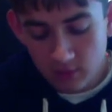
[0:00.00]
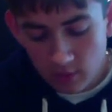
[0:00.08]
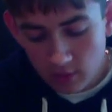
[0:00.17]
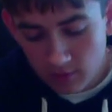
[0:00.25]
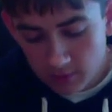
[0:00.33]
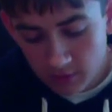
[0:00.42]

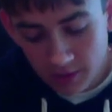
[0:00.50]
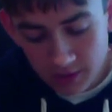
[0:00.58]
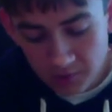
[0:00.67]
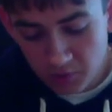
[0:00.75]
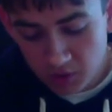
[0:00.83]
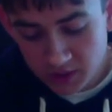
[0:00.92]
overall
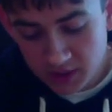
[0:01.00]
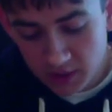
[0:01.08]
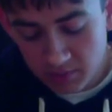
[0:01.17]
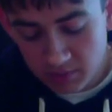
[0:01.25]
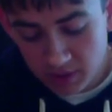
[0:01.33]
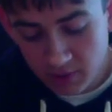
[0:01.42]
it works
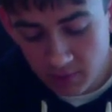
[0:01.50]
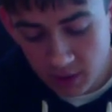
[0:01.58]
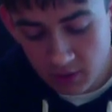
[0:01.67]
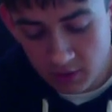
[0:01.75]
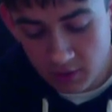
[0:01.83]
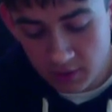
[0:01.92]
out pretty
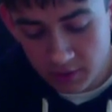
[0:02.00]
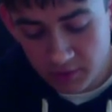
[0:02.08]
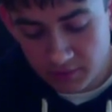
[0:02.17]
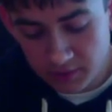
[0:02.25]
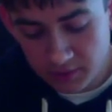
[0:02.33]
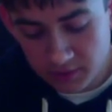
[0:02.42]
well going
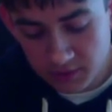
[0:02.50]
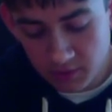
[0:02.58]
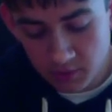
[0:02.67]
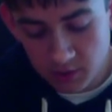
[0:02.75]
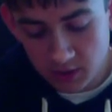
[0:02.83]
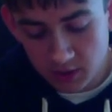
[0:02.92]
over to
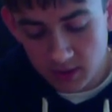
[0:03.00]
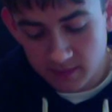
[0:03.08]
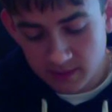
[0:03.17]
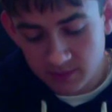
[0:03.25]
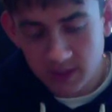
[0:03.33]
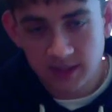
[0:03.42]
Newbury
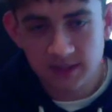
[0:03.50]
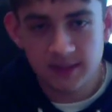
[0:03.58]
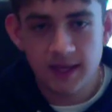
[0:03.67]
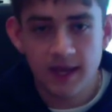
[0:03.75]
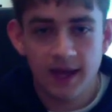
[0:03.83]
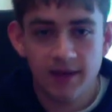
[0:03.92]
Comics because
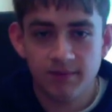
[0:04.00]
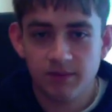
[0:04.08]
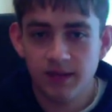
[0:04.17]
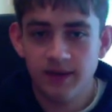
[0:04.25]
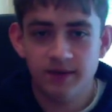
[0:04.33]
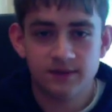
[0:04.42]
they have
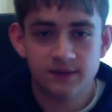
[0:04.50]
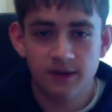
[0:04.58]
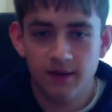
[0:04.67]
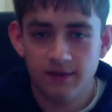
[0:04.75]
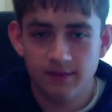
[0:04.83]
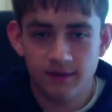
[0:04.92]
plenty of
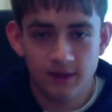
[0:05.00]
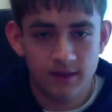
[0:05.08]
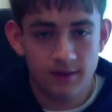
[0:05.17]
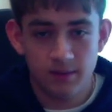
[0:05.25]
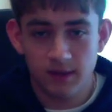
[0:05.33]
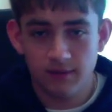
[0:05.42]
stuff
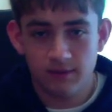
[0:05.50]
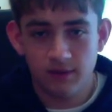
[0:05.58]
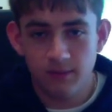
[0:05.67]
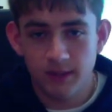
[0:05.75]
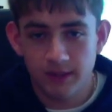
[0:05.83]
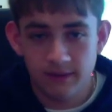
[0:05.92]
to pick
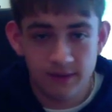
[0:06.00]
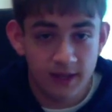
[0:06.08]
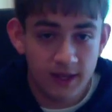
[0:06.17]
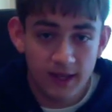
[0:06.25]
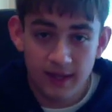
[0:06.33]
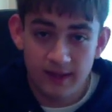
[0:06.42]
from, and
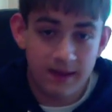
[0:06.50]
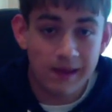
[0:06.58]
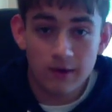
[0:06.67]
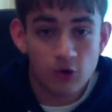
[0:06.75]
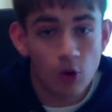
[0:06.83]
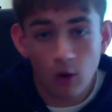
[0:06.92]

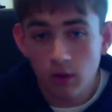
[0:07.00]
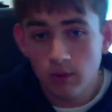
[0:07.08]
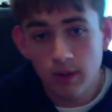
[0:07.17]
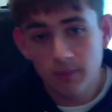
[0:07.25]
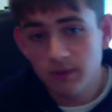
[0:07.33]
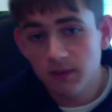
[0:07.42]
they go all the
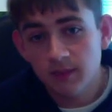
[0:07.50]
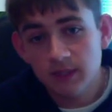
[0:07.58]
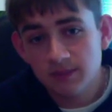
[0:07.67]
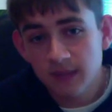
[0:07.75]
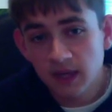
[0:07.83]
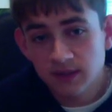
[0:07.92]
way up to the
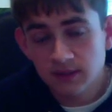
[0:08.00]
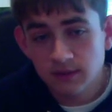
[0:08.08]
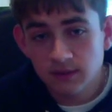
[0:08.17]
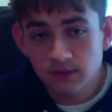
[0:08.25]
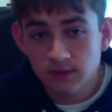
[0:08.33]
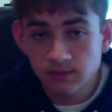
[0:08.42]

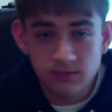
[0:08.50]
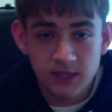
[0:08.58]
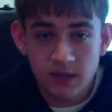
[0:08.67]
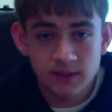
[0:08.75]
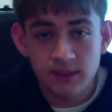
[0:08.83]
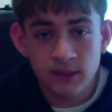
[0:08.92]
Mixmasters
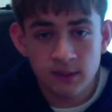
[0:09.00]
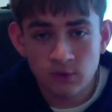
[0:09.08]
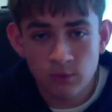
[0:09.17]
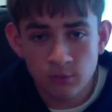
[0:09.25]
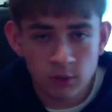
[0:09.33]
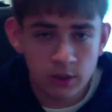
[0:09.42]
down to the Ink
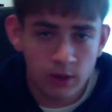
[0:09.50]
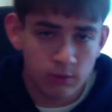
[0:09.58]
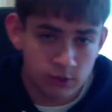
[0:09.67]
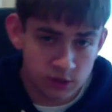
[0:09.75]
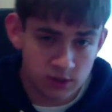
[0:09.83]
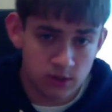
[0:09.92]
2.0,
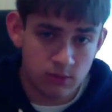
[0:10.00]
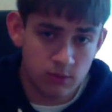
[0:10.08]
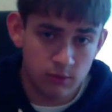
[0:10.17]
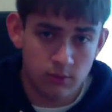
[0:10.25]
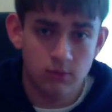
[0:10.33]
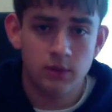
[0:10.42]
which is the
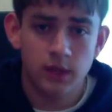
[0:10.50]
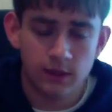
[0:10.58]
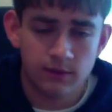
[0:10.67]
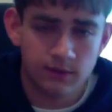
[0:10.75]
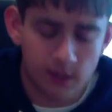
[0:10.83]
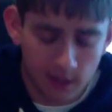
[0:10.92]
new
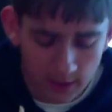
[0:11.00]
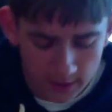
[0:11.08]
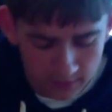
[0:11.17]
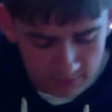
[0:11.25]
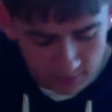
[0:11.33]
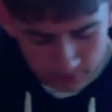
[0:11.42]
inked
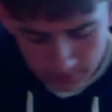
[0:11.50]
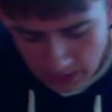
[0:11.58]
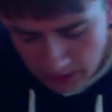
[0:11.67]
headphone.